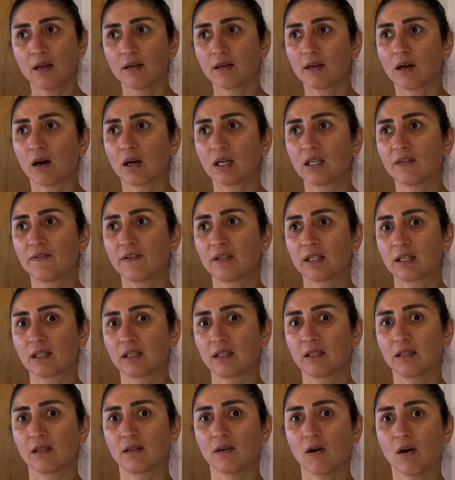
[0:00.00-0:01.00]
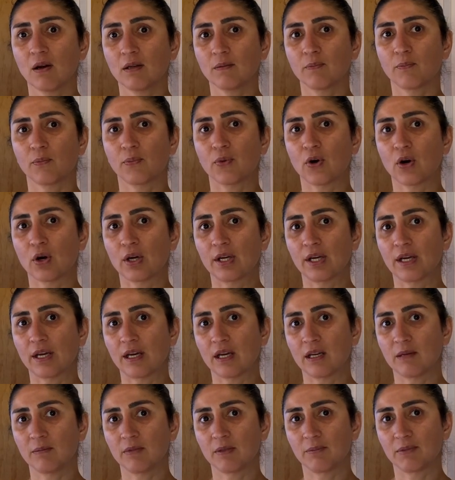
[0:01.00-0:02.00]
Now, if it's designed by
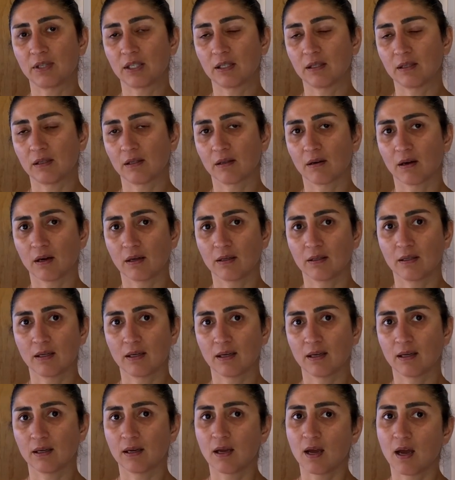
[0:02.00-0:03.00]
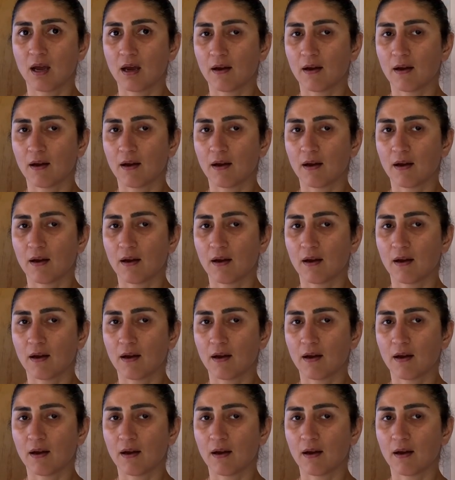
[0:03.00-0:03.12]
a LBP designer,